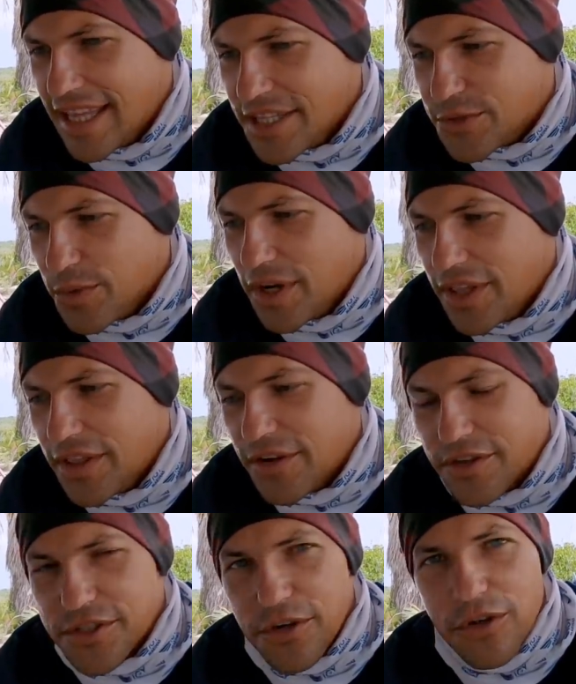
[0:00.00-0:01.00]
This one,
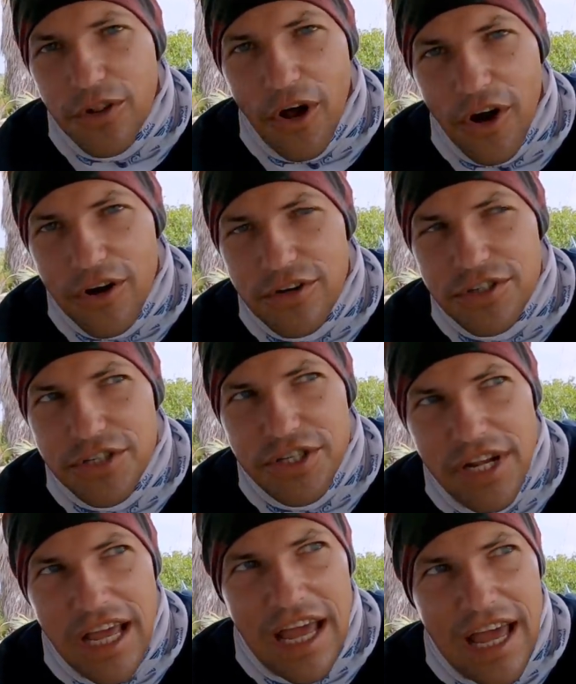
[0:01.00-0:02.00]
they're so
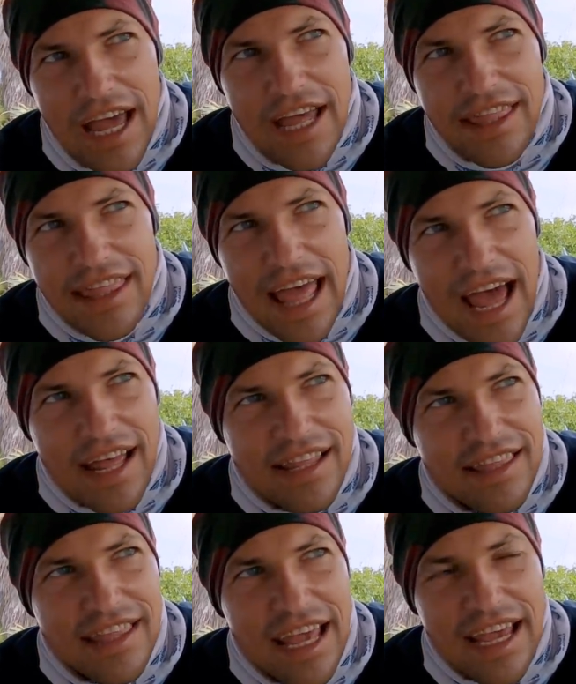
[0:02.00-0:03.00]
large that
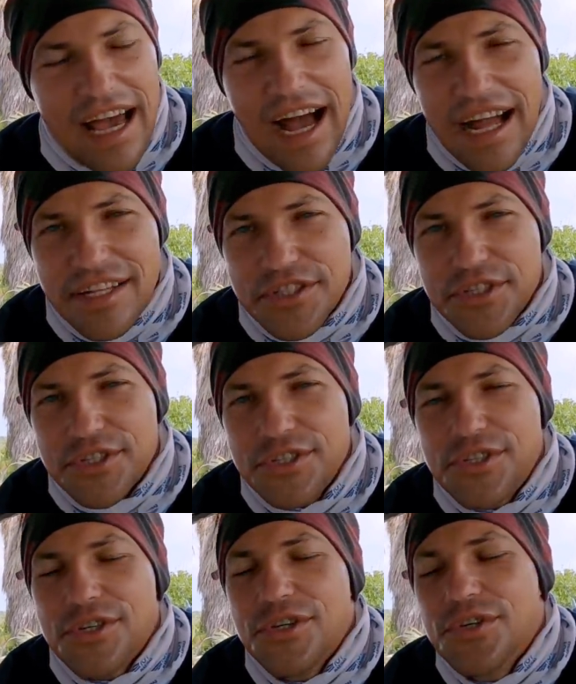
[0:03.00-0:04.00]
they got
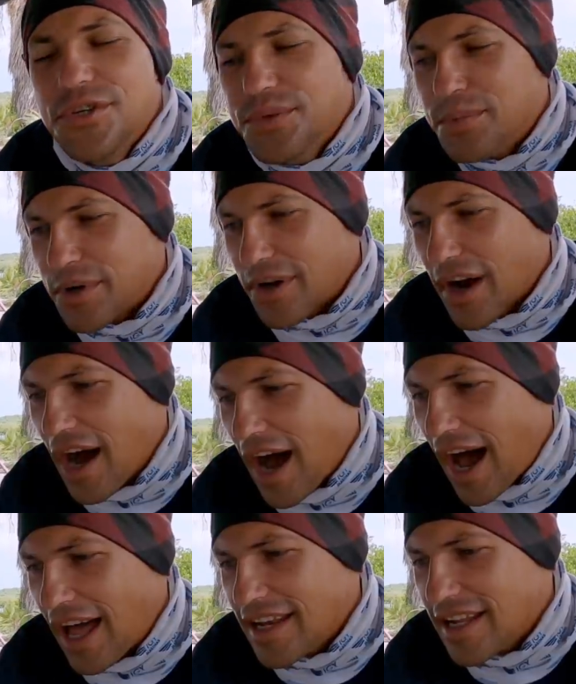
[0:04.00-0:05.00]
super
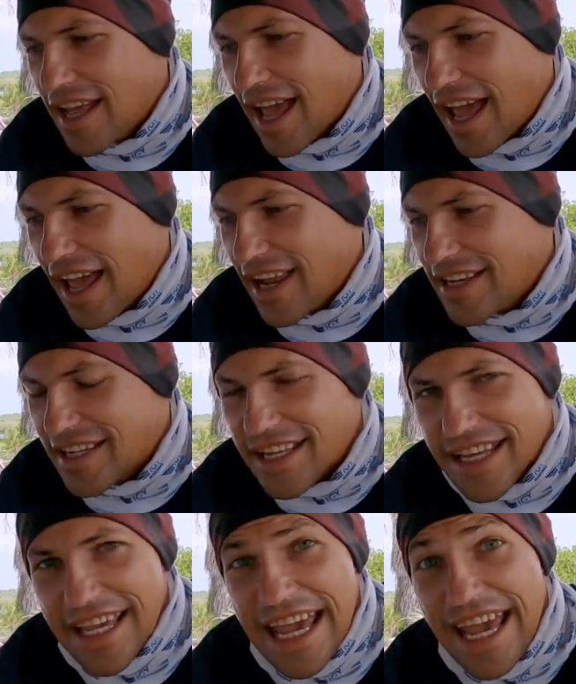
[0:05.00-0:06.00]
hot and
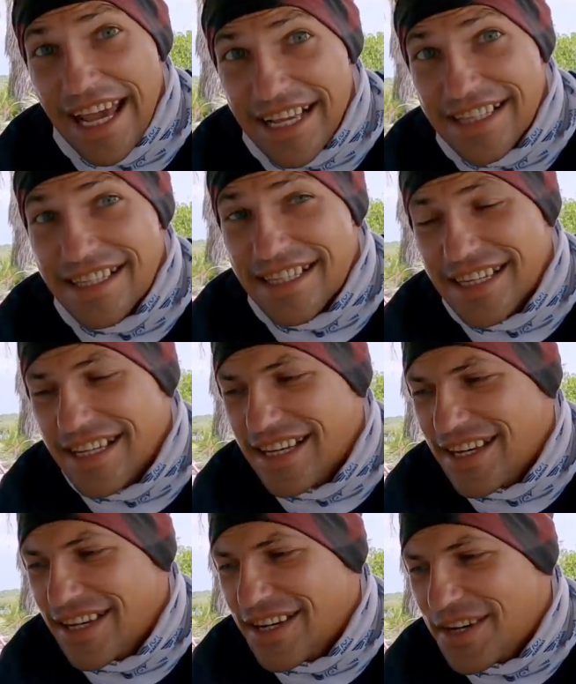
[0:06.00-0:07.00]
kicked
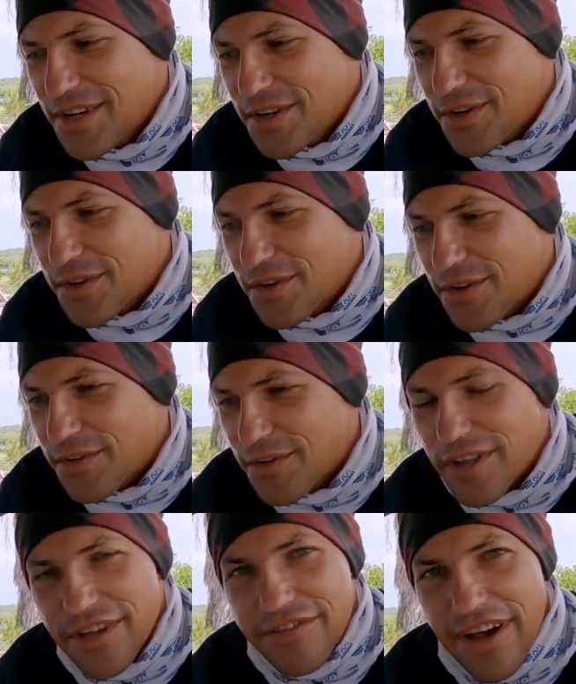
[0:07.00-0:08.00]

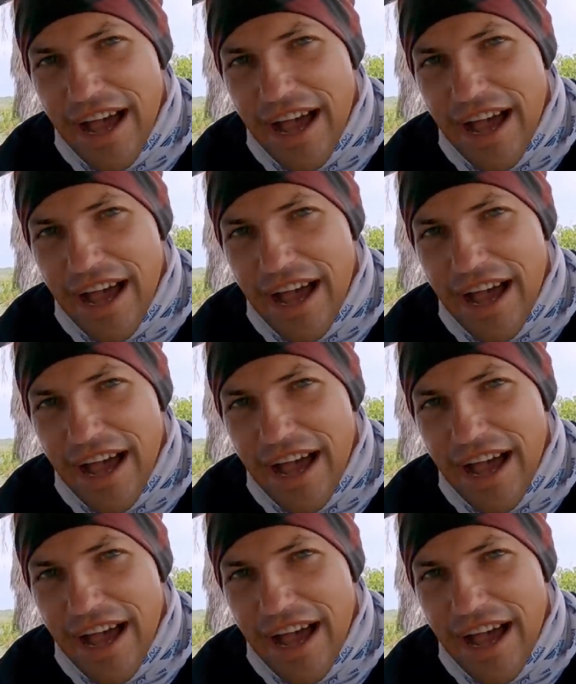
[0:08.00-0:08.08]
really